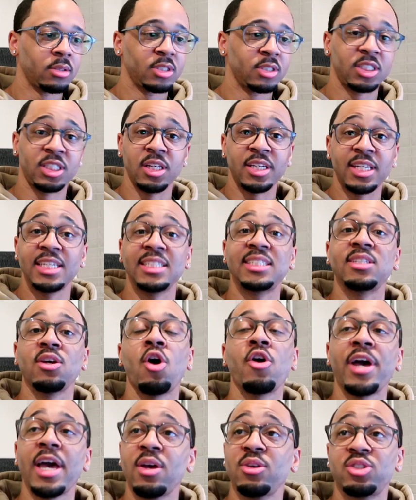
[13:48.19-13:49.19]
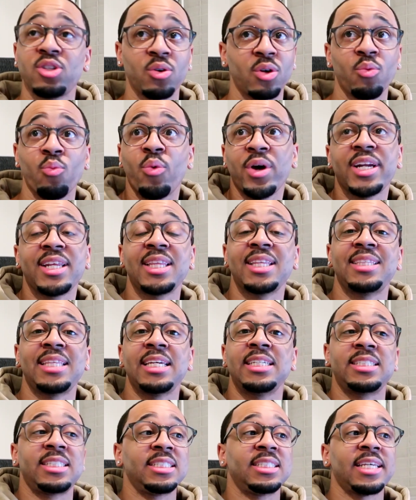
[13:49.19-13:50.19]
So one of the
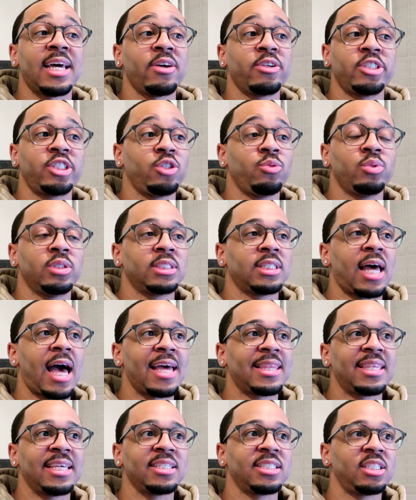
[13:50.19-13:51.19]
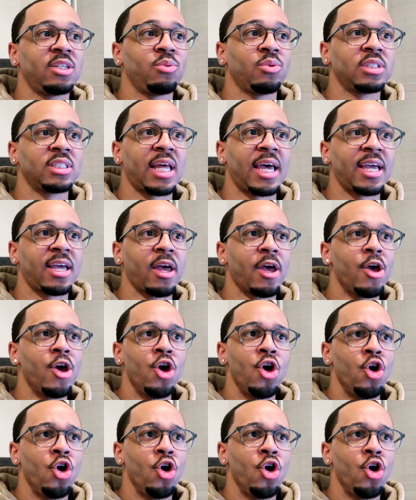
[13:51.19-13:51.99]
things she said, she was like,